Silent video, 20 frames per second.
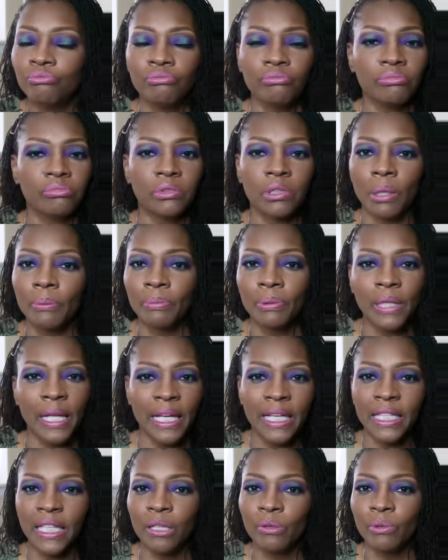
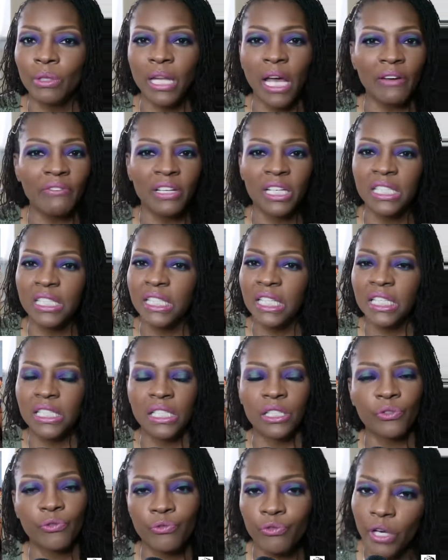complaining, whatever. He sees
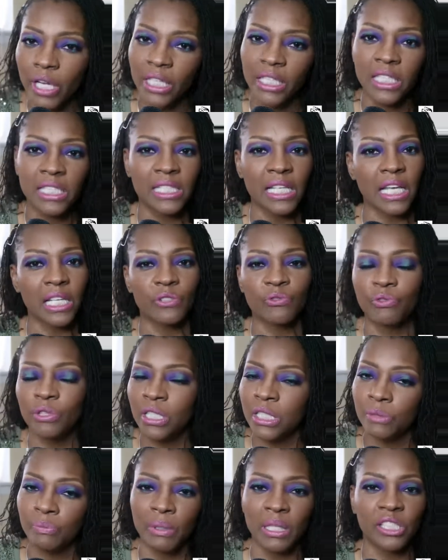his friend. He said his friend
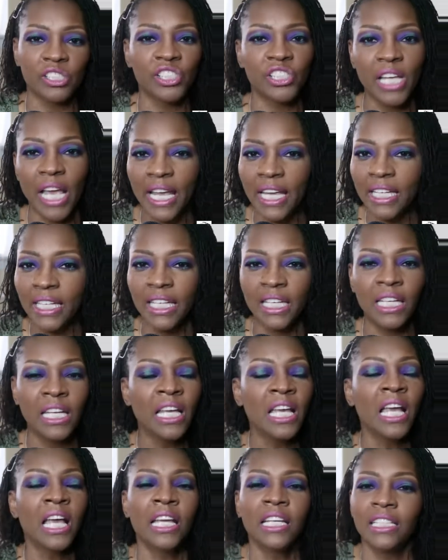is being shady,
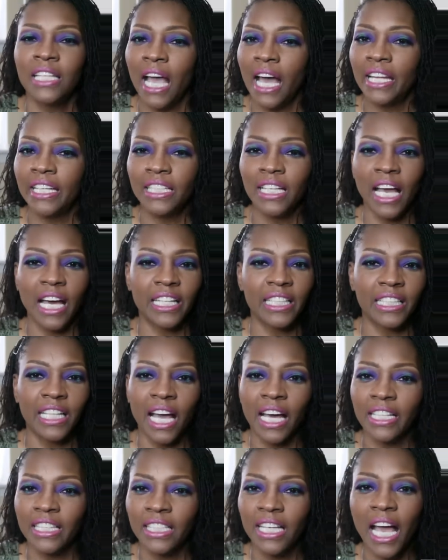yada, yada,
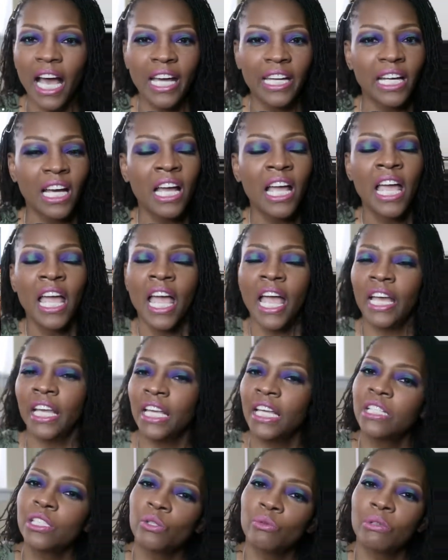yada, yada. And
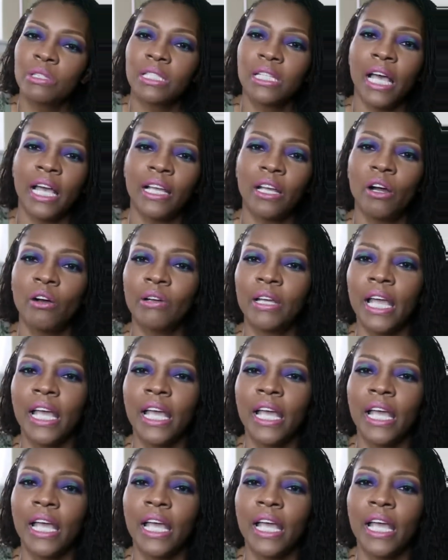Issa was like, okay,